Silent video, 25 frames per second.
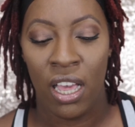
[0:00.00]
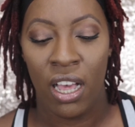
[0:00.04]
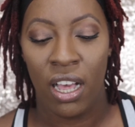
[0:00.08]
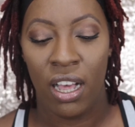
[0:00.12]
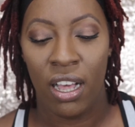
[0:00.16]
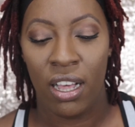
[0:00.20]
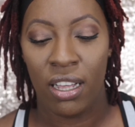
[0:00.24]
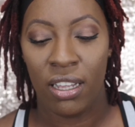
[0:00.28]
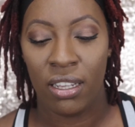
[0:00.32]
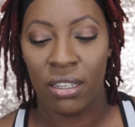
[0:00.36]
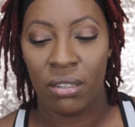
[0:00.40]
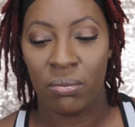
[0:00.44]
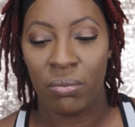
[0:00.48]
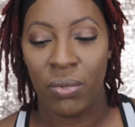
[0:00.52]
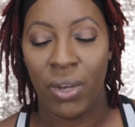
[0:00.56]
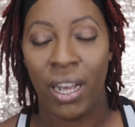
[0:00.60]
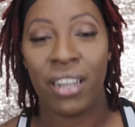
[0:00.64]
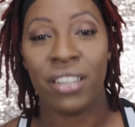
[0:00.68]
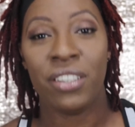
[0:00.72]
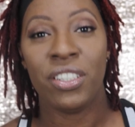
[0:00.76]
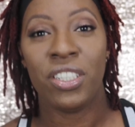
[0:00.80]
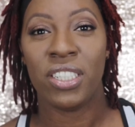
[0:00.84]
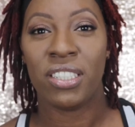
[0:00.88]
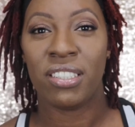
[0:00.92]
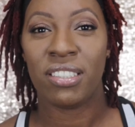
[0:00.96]

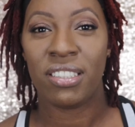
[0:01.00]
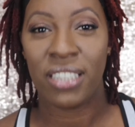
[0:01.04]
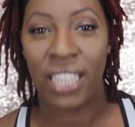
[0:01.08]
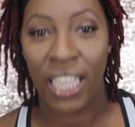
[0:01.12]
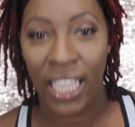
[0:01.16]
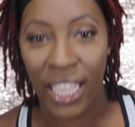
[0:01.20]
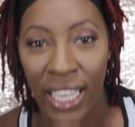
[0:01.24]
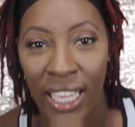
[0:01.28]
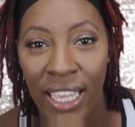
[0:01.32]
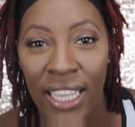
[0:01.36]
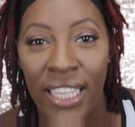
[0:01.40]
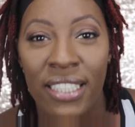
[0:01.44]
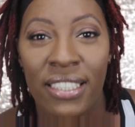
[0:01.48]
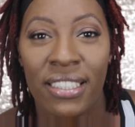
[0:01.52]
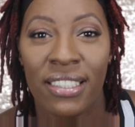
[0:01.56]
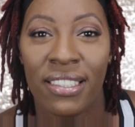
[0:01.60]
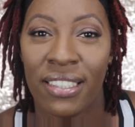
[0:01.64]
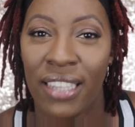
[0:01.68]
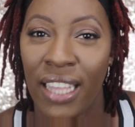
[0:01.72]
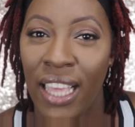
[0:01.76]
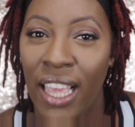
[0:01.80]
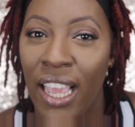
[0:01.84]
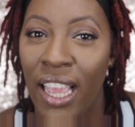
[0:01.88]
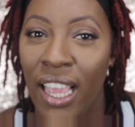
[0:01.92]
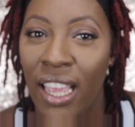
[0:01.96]
understands
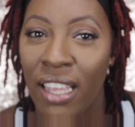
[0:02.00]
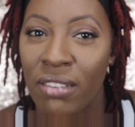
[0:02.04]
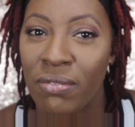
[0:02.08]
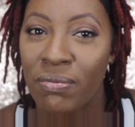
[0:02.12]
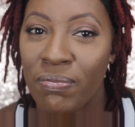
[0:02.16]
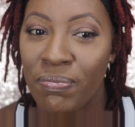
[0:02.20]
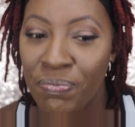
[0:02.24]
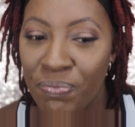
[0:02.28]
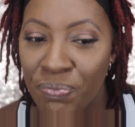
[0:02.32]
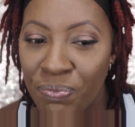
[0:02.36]
that,